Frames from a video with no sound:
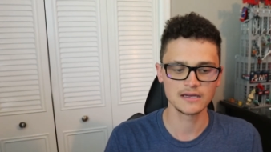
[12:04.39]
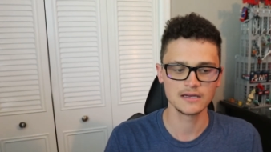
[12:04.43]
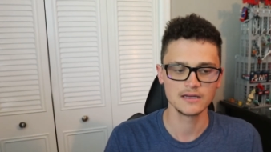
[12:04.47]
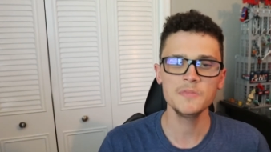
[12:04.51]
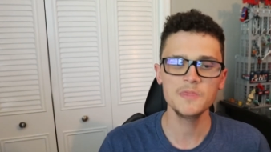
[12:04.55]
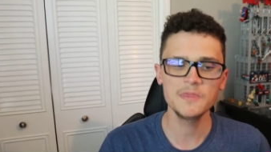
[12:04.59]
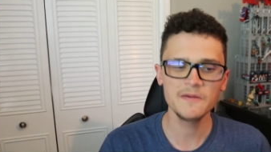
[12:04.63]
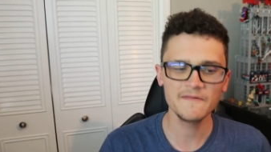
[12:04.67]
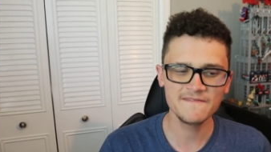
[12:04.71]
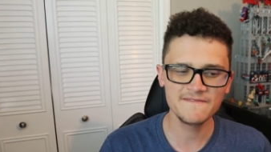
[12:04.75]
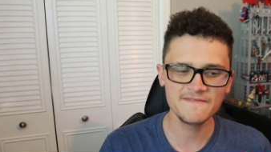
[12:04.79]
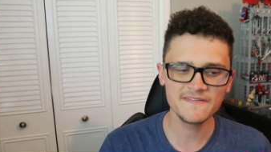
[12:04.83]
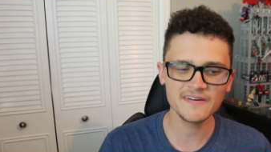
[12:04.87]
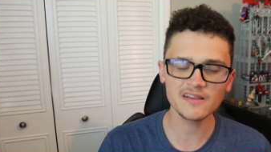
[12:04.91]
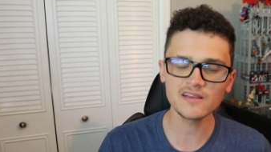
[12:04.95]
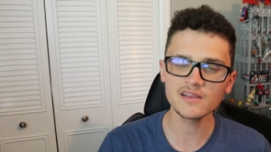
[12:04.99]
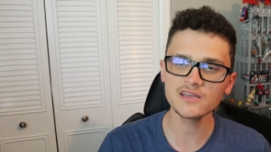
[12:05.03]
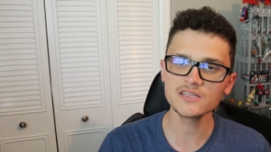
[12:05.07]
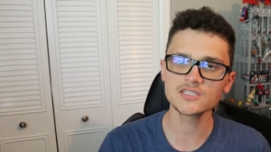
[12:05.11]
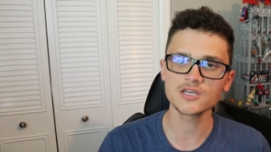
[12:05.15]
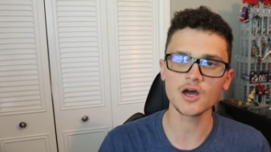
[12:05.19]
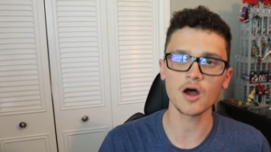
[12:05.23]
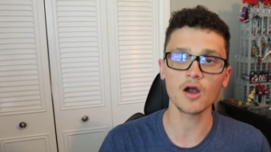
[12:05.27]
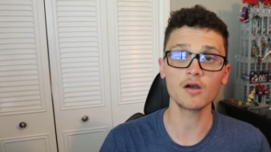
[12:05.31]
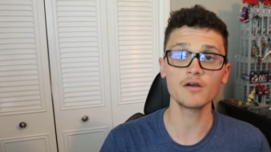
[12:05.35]
the
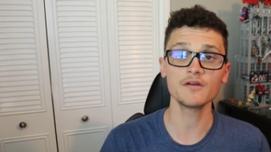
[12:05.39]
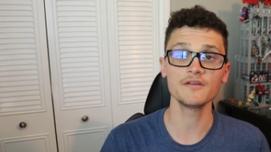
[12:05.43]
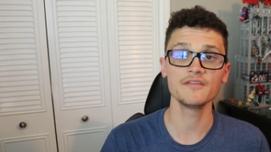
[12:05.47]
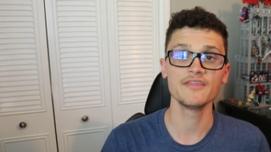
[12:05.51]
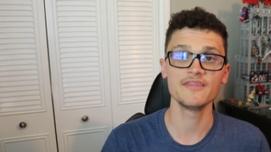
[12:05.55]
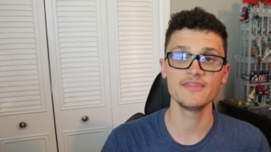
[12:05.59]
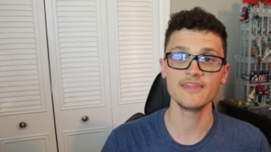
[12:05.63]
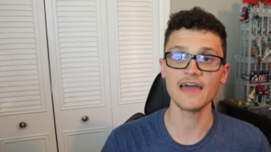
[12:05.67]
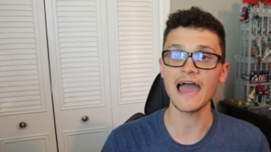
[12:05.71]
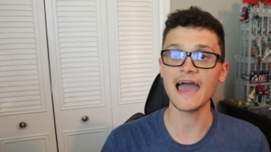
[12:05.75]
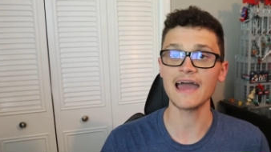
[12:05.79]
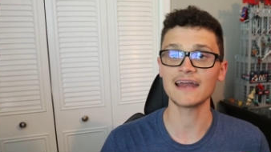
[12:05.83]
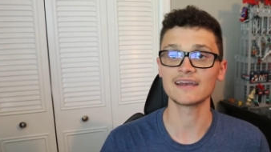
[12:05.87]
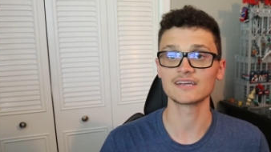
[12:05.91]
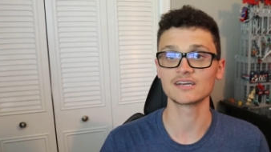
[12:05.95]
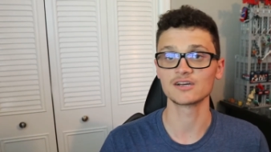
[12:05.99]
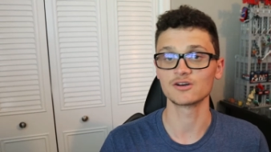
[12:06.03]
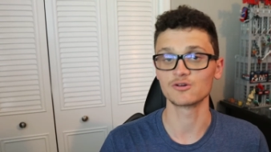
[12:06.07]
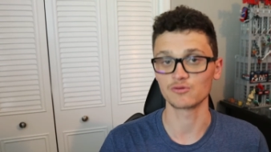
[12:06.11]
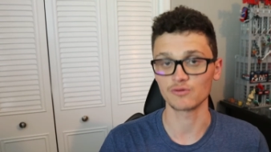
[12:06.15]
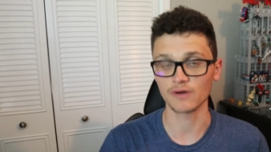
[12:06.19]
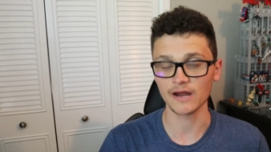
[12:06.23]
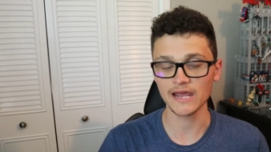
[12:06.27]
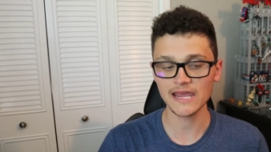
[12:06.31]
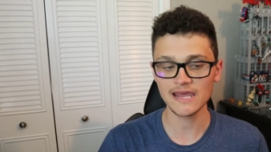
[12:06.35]
villains aren't that
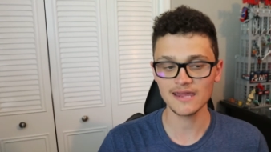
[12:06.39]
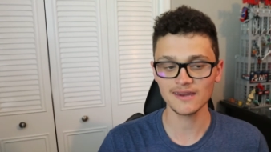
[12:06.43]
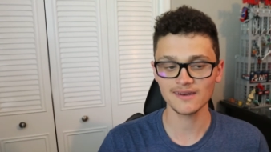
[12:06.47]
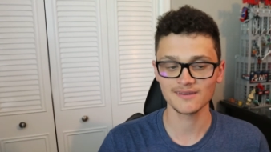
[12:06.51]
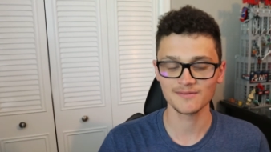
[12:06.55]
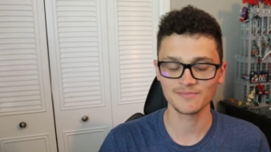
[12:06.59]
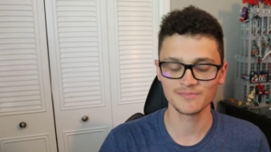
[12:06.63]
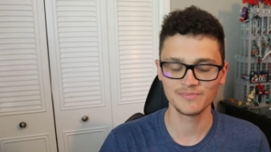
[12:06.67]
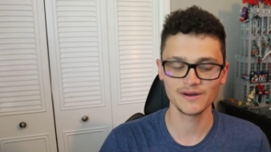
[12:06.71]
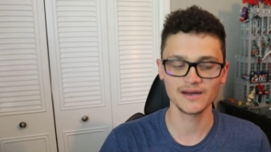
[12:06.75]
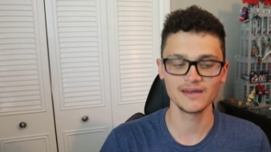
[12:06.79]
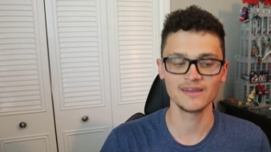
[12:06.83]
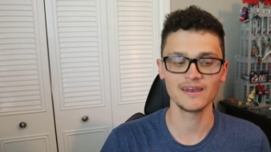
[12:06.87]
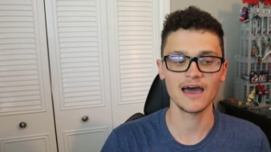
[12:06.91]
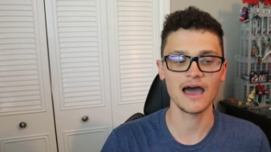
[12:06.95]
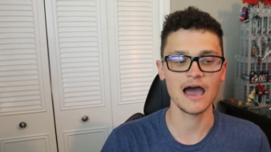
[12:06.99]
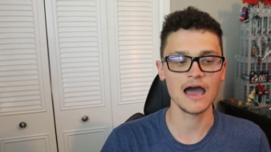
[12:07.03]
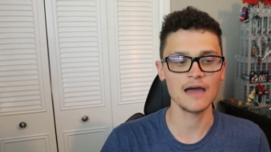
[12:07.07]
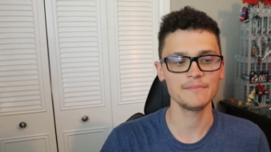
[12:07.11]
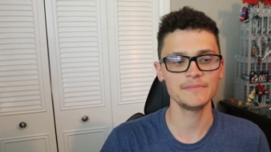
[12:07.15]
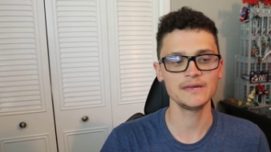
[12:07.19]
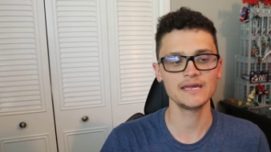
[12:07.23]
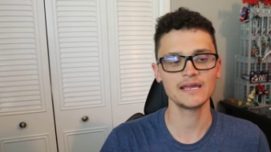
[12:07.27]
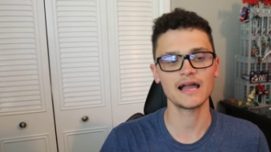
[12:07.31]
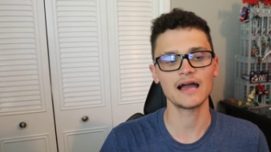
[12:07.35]
great, but
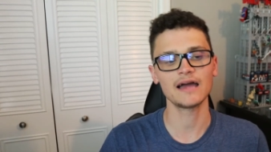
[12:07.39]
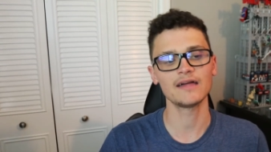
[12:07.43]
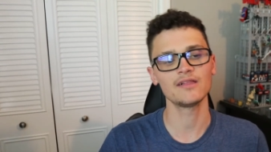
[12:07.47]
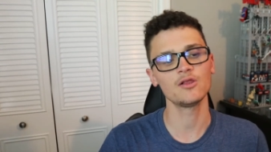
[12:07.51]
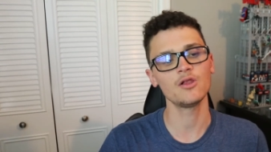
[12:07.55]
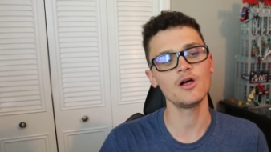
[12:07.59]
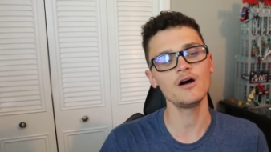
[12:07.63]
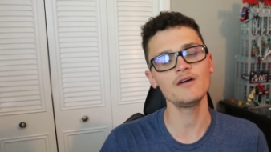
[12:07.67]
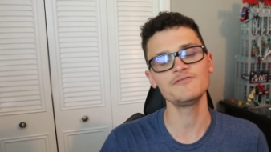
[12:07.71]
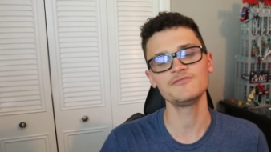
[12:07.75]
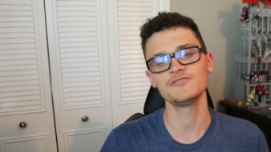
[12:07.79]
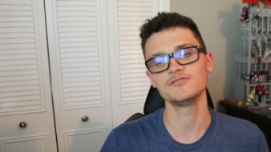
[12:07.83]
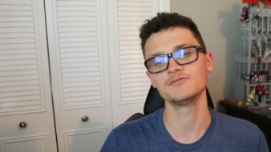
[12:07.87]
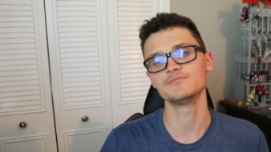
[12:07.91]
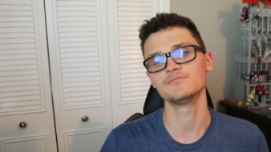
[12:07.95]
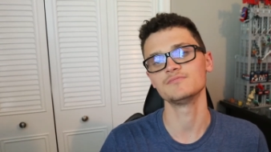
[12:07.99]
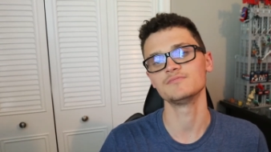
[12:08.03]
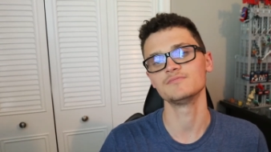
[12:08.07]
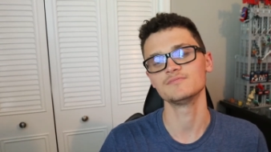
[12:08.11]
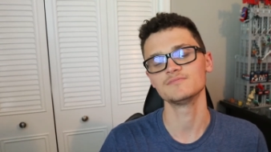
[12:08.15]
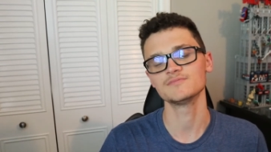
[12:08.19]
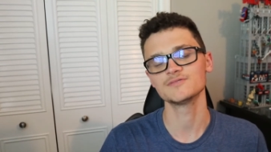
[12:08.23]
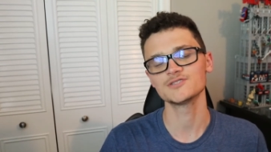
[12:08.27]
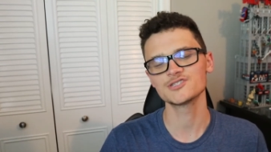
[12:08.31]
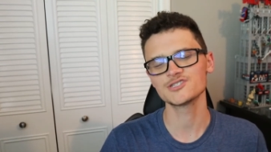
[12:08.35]
I love
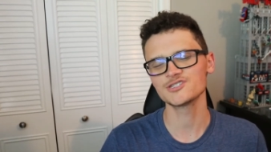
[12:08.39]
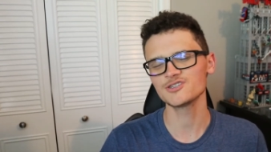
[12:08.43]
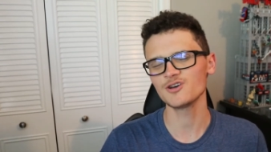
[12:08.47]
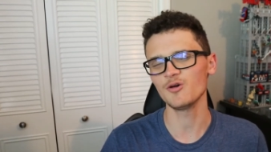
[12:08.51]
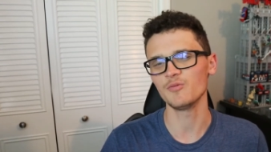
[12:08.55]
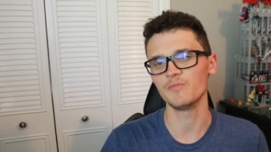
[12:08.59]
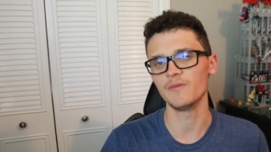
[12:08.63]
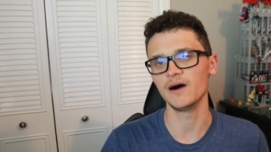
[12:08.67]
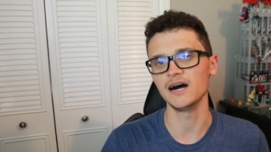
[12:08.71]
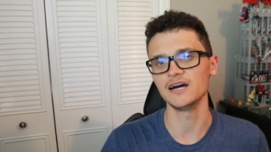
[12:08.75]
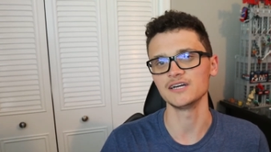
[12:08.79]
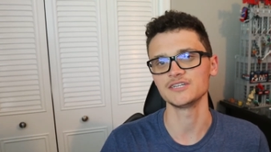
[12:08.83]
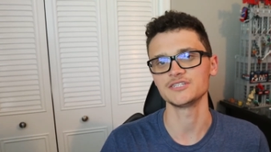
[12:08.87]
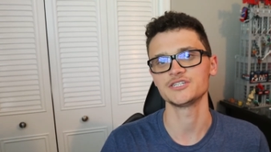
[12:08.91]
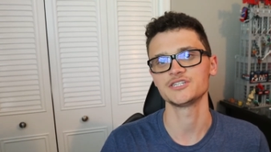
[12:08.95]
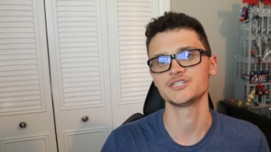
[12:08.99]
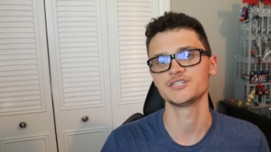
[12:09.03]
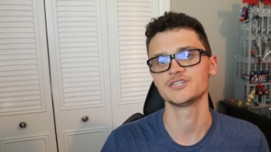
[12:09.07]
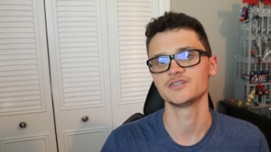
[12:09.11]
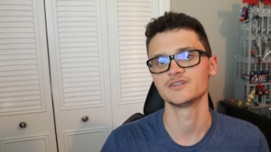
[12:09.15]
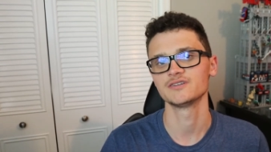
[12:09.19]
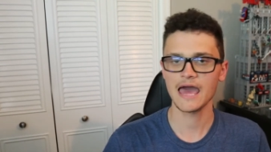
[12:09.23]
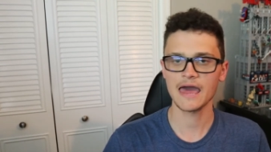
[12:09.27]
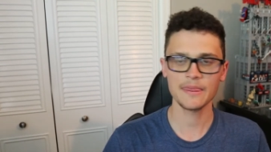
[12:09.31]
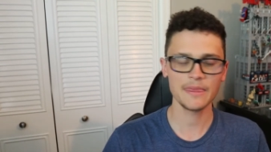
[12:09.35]
them so
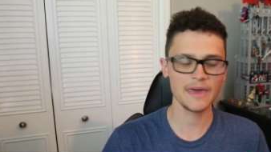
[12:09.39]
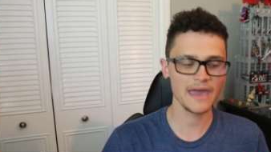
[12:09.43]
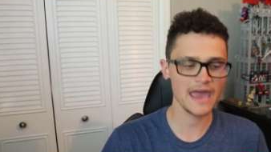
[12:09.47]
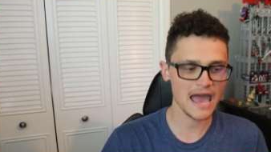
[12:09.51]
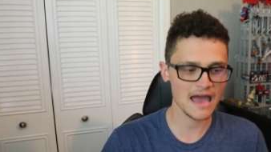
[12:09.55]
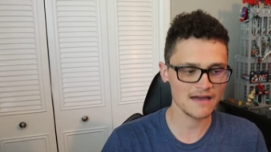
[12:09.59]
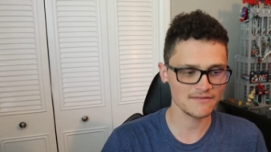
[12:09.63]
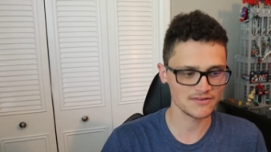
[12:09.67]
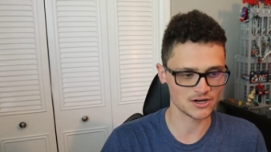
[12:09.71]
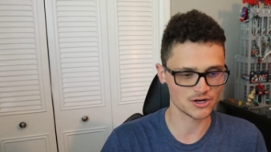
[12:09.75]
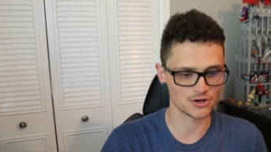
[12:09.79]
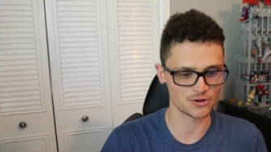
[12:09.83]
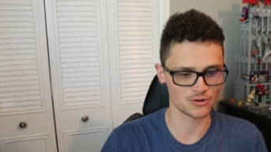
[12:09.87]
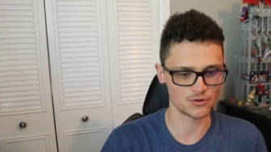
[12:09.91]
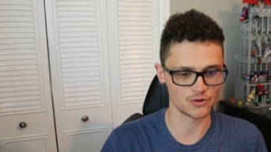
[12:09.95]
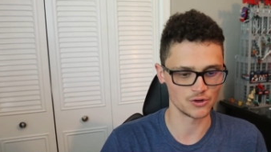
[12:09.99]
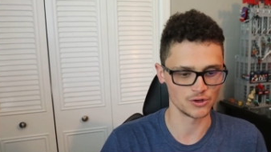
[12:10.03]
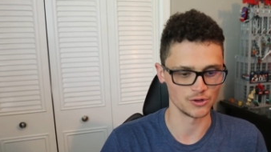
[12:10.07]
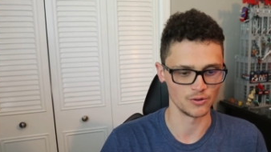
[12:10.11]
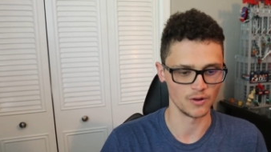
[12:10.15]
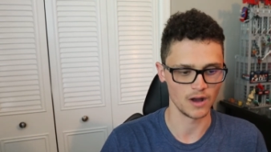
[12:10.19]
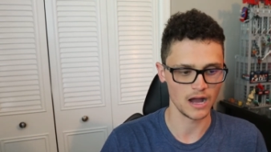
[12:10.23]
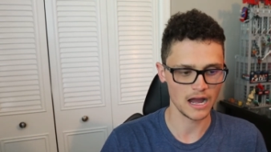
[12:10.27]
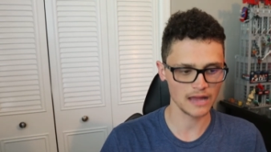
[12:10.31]
much. And they have a crew.